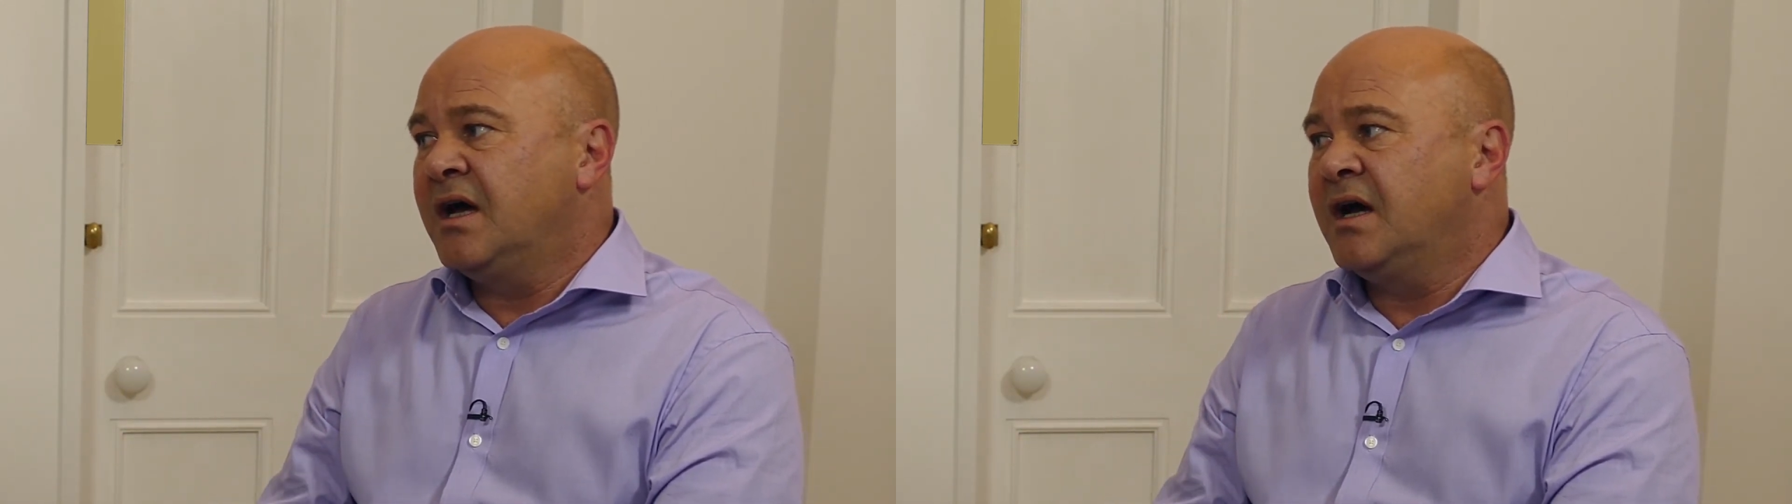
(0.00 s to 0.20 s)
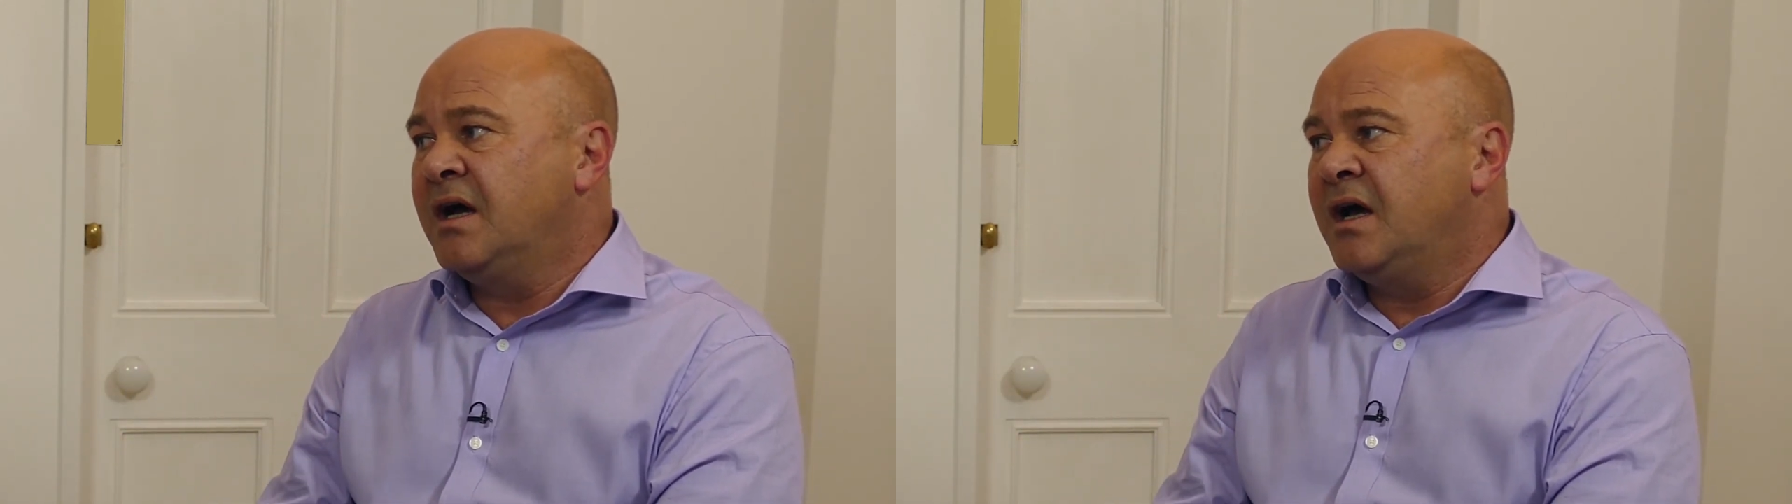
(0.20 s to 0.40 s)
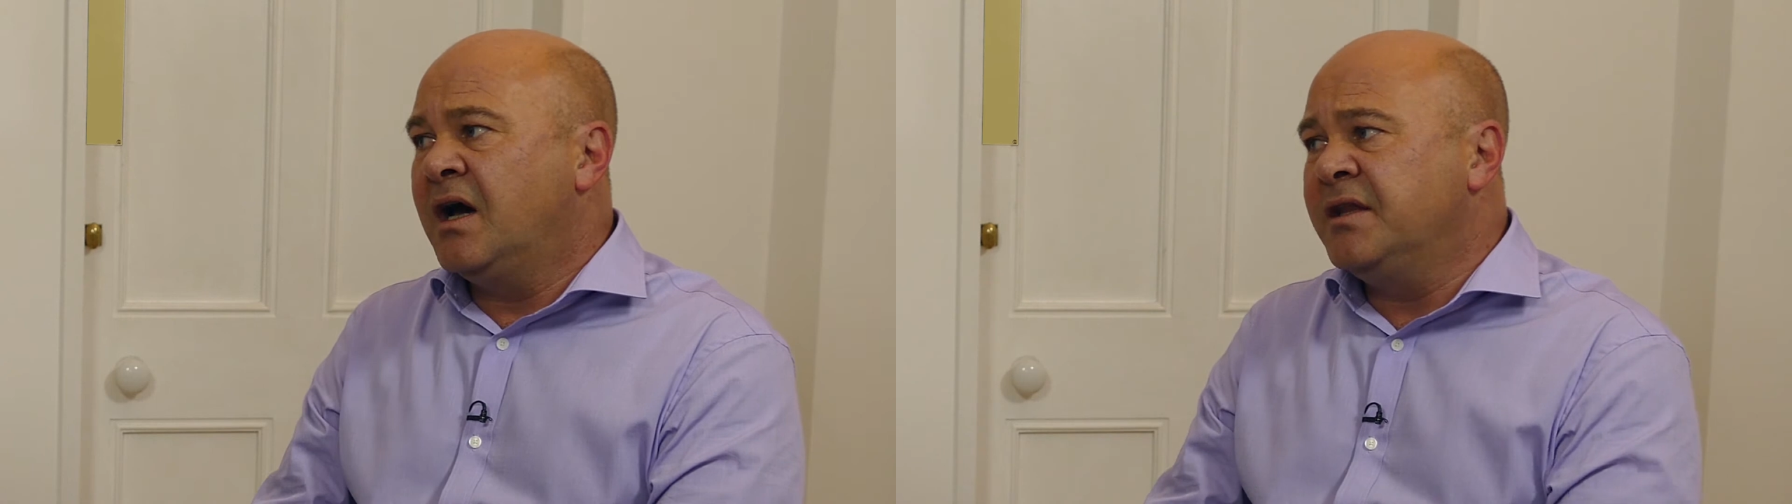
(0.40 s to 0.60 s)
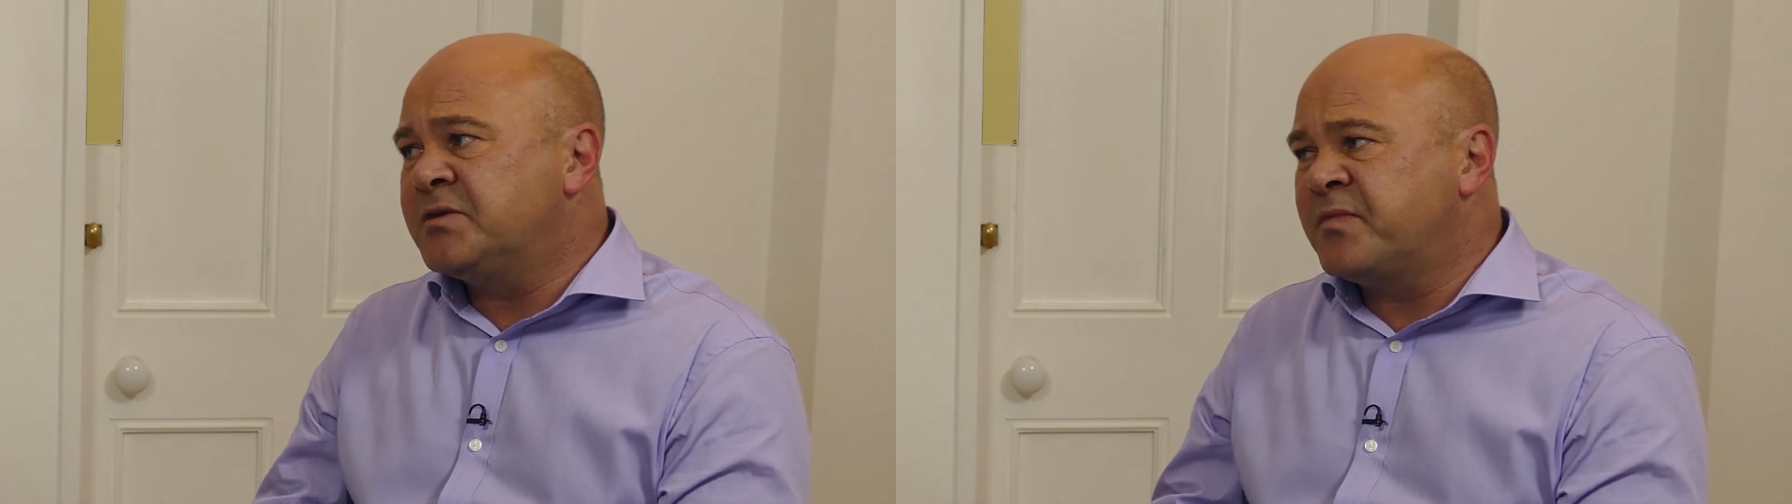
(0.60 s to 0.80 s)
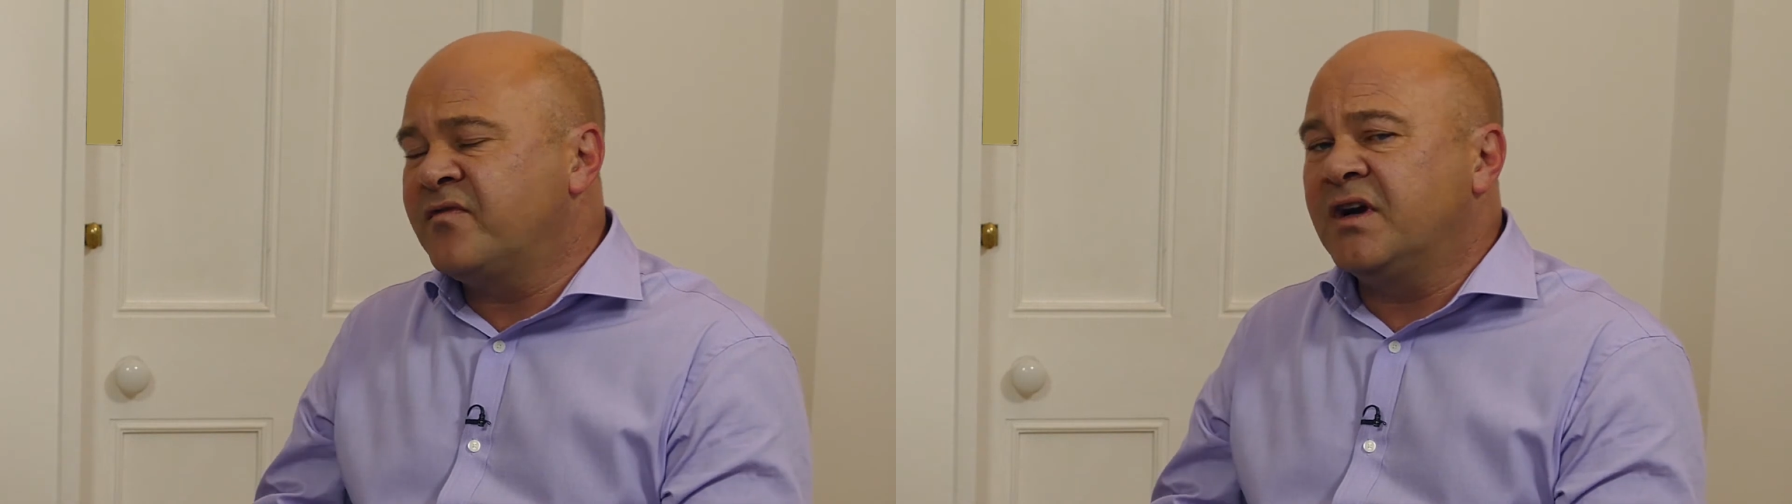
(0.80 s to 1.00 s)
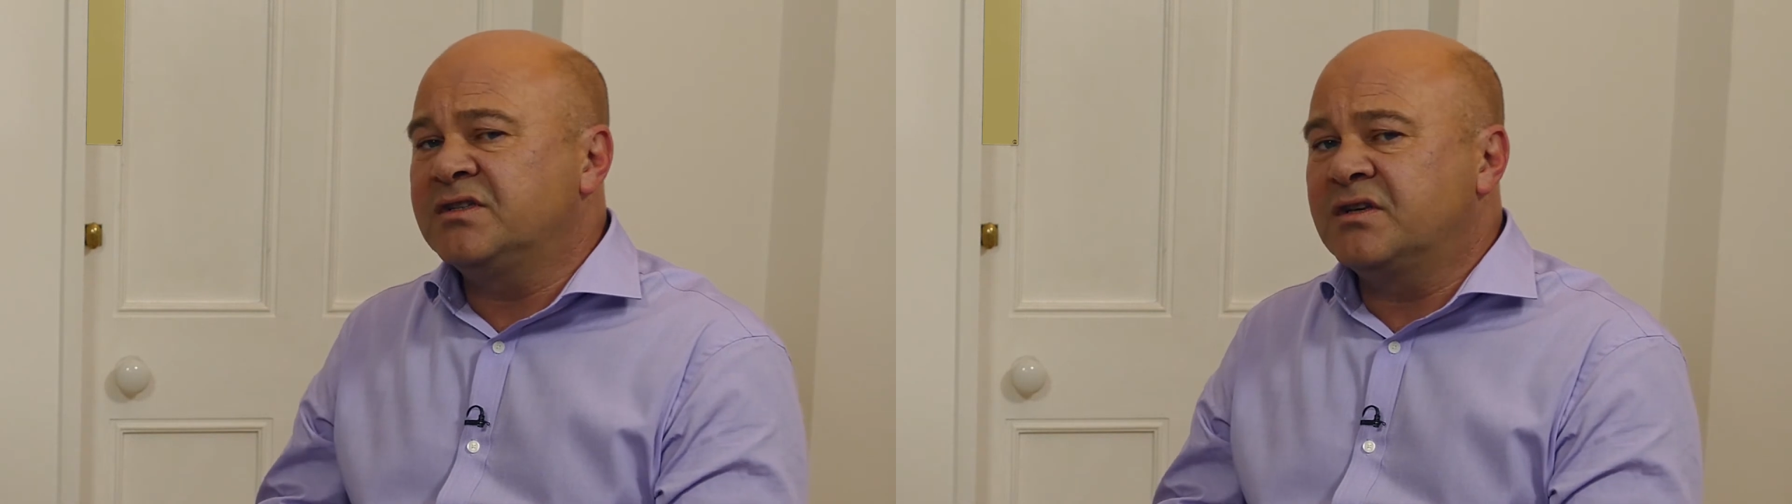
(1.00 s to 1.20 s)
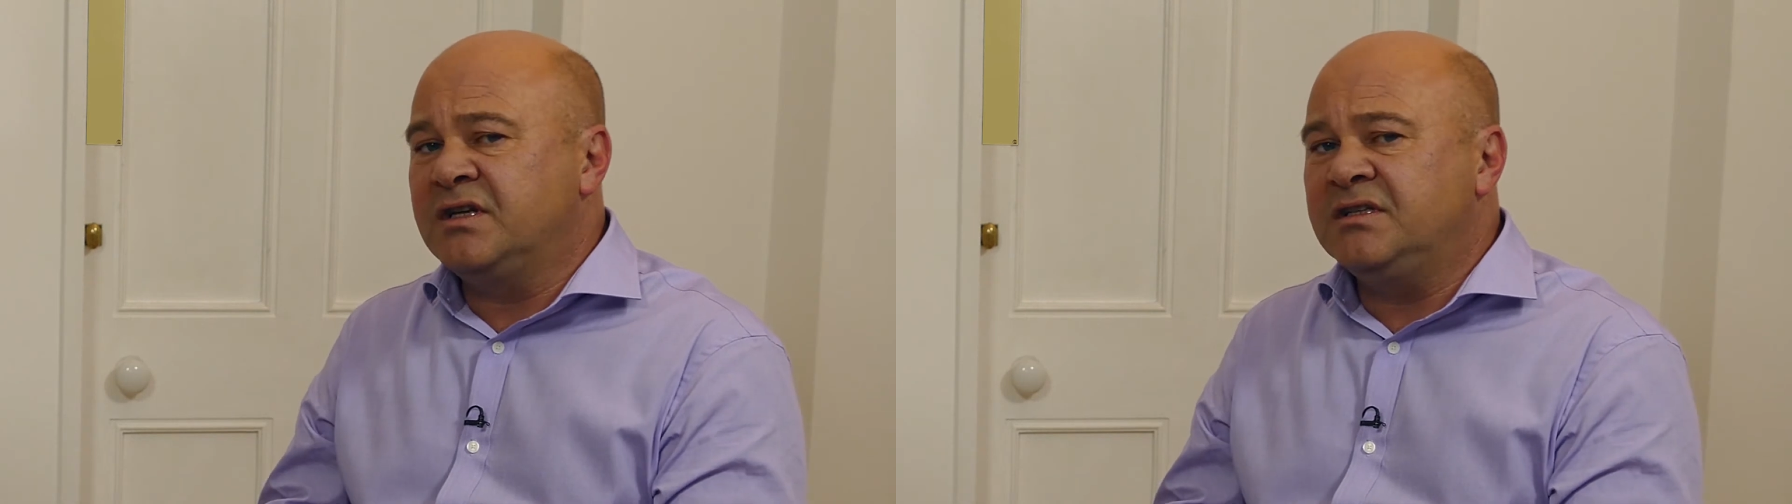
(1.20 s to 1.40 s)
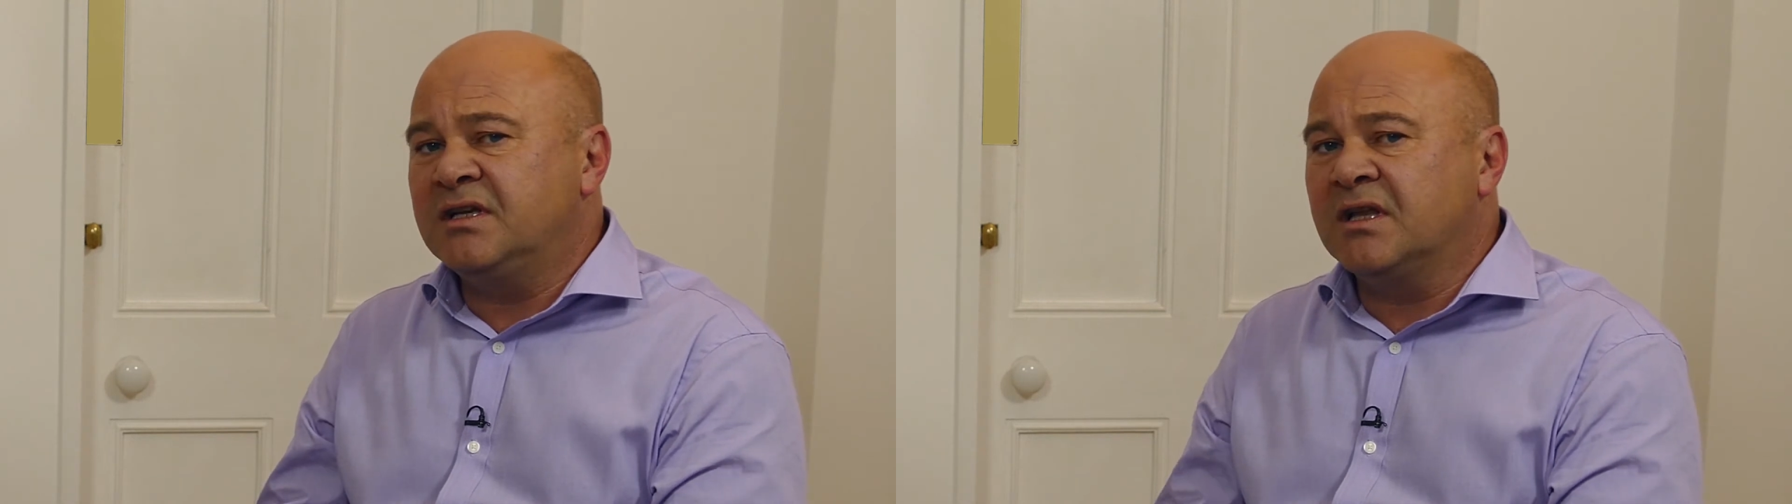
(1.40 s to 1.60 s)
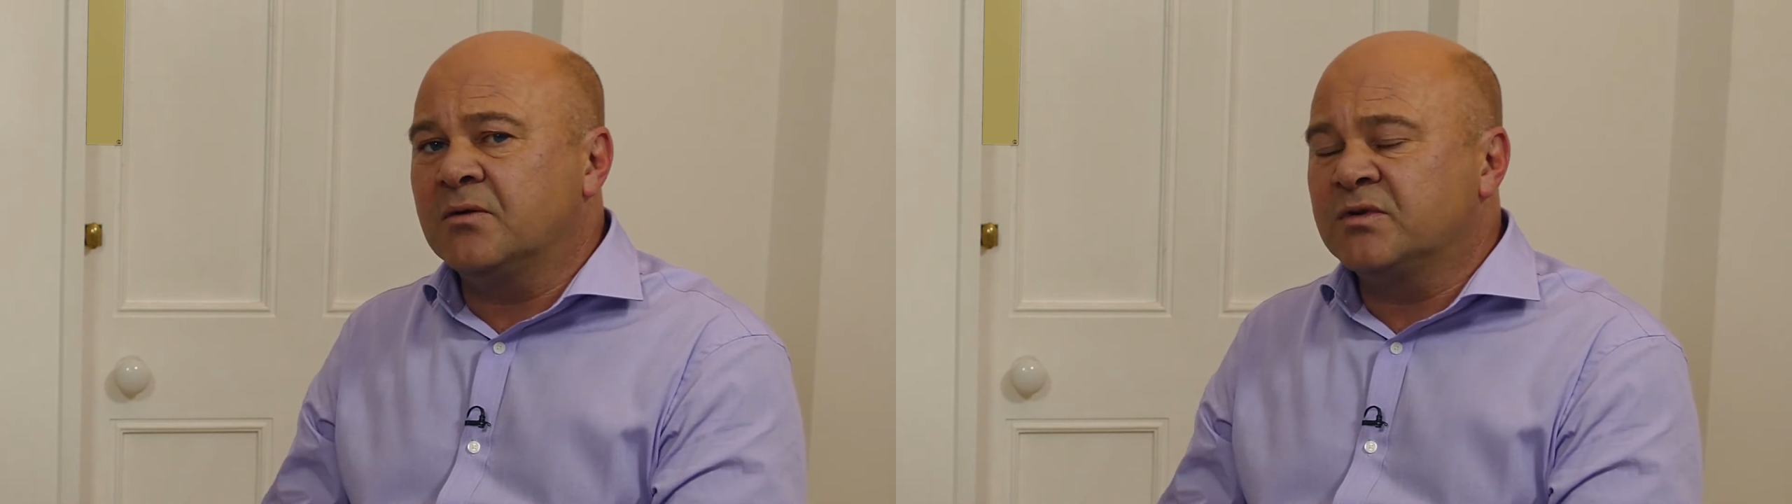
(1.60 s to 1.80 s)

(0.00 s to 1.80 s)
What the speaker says: And this provides the retailer